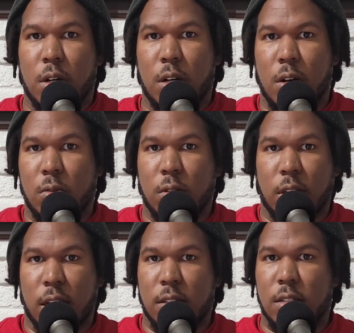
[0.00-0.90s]
own
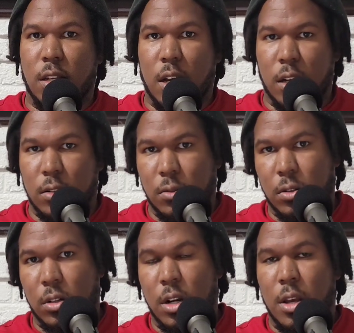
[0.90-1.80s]
a lot of stock,
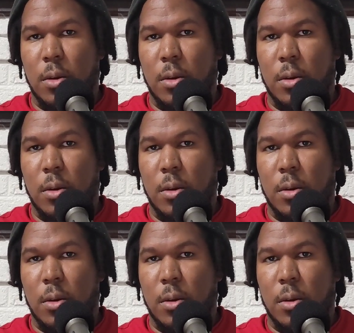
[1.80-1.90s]
or